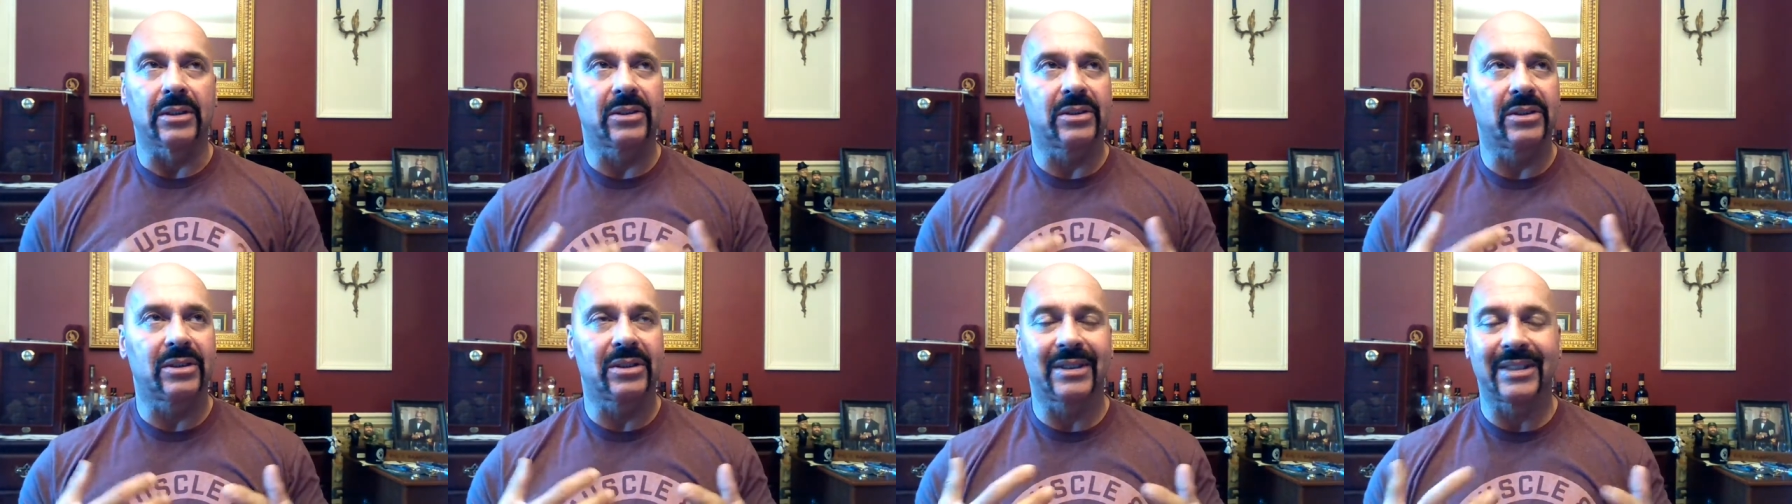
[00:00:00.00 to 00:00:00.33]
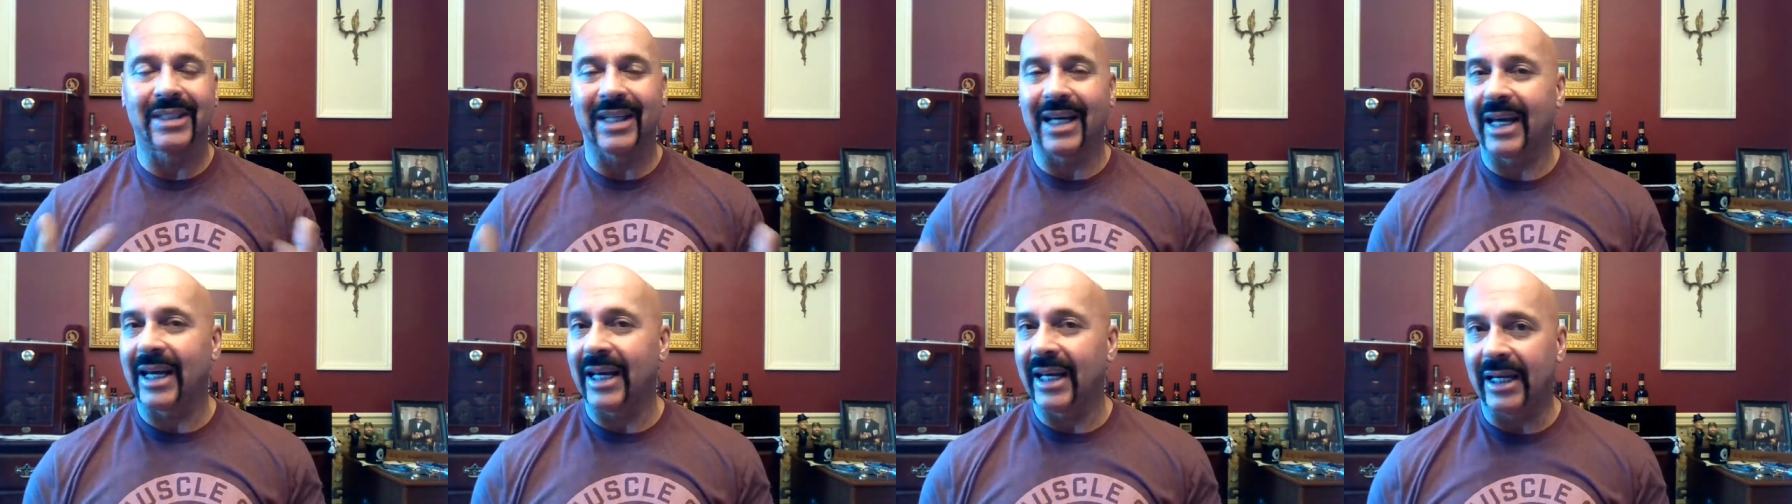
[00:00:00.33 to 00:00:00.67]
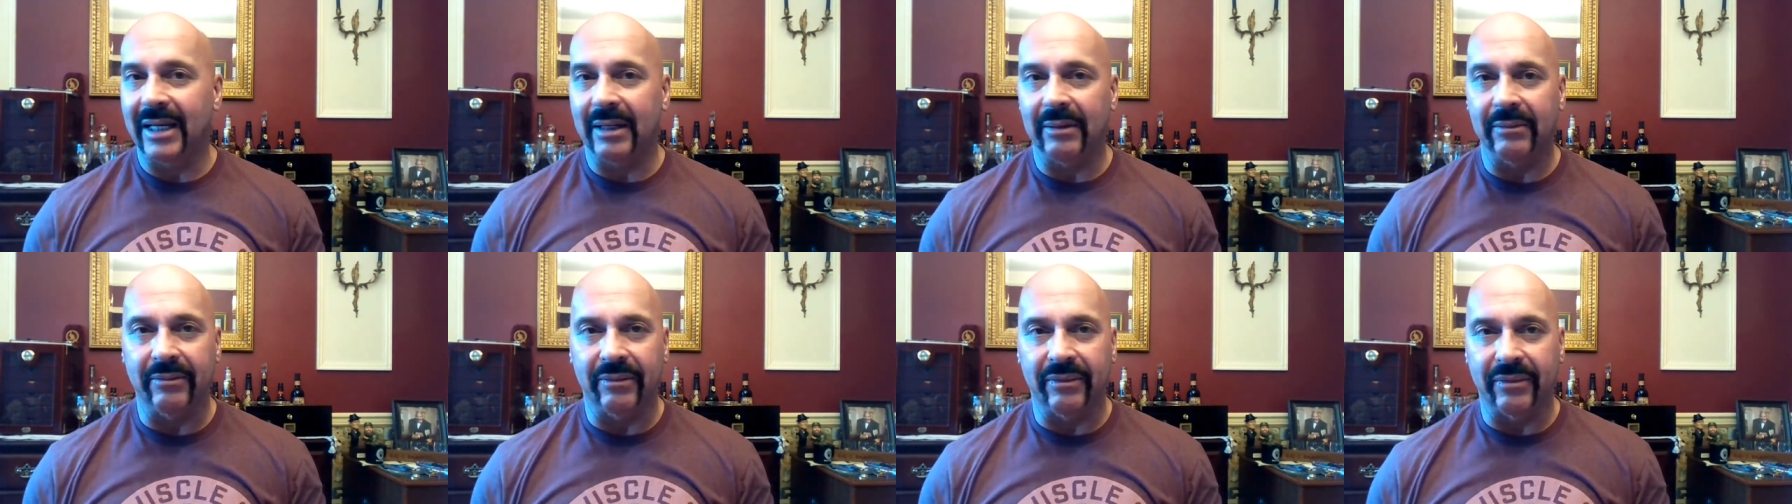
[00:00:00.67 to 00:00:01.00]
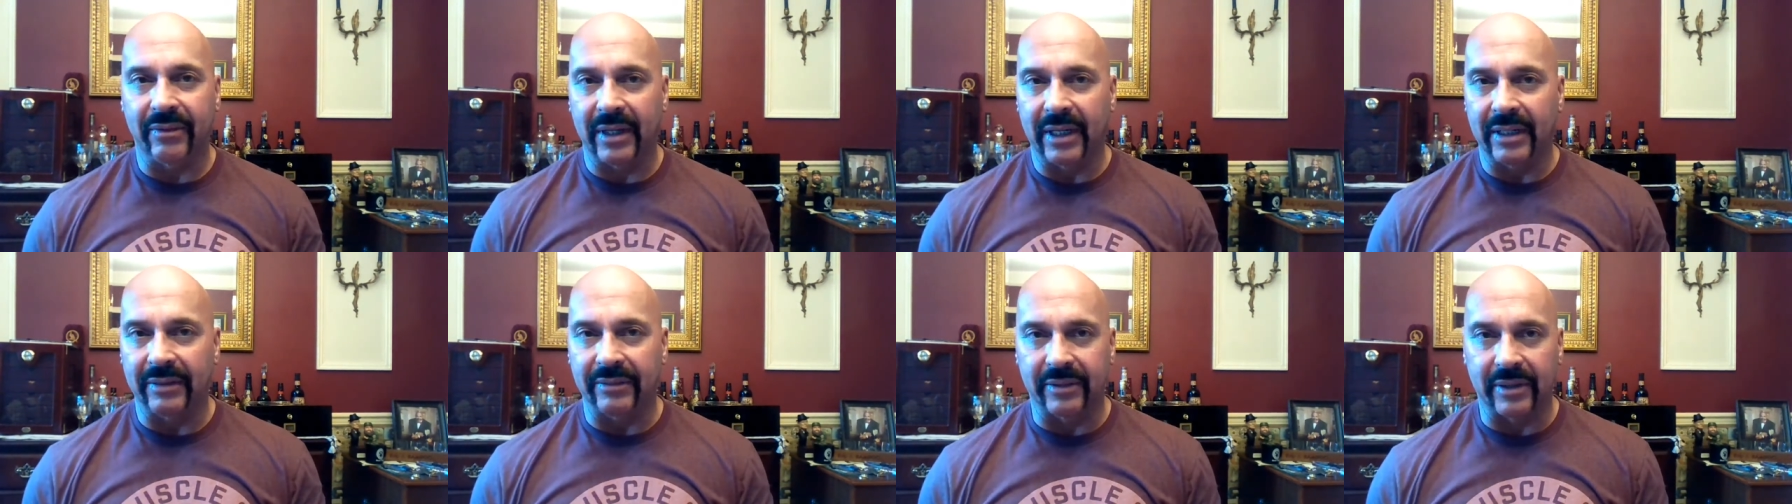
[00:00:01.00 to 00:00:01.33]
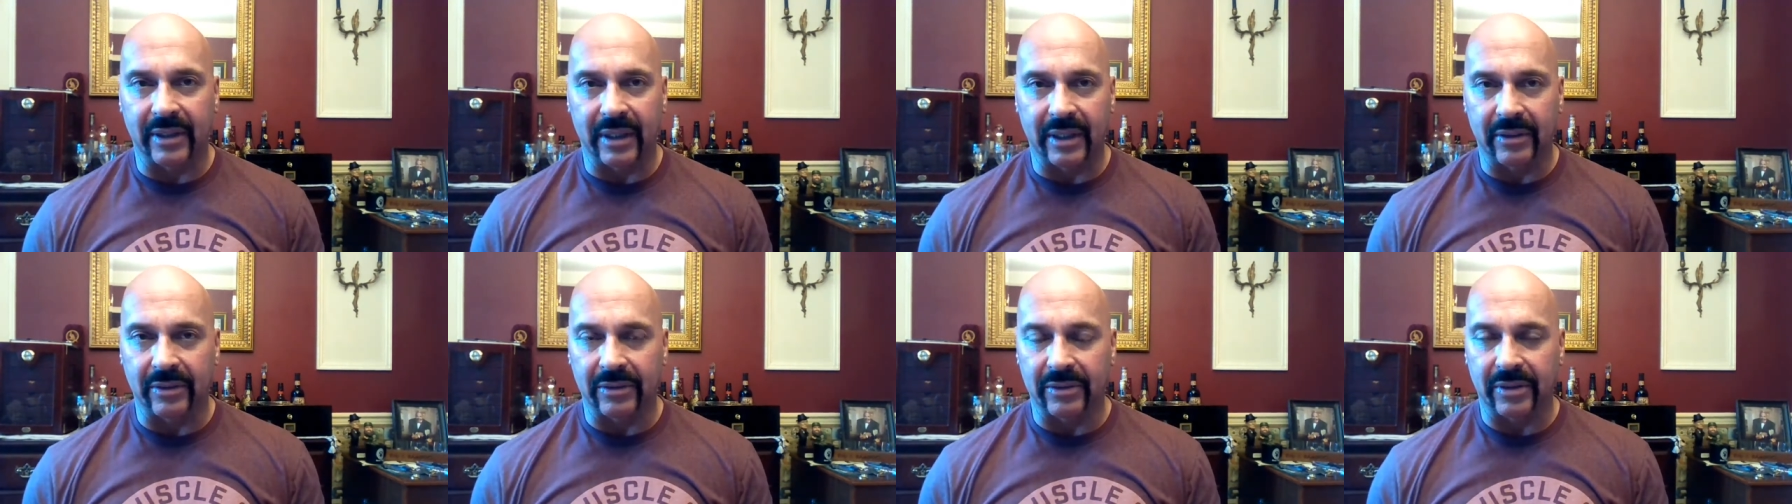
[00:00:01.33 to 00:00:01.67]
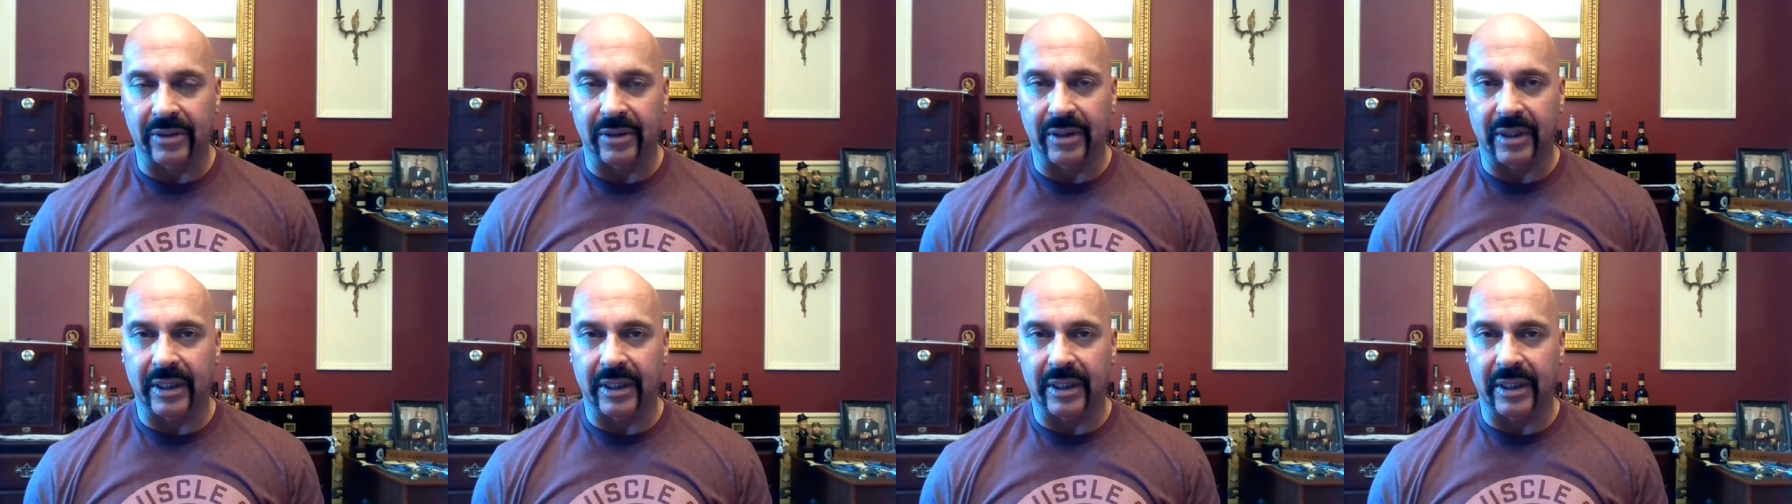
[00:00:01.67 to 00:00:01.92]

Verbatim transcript: same flavor notes are